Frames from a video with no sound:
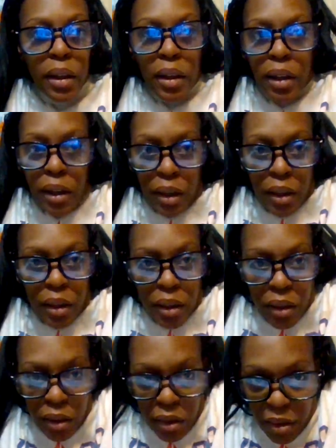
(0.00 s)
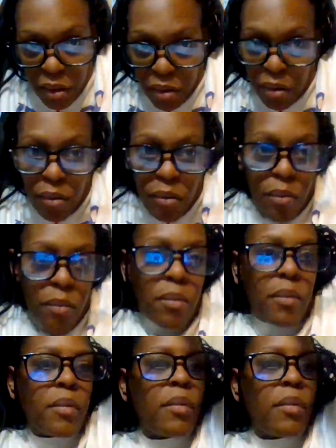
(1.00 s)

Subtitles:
[no speech]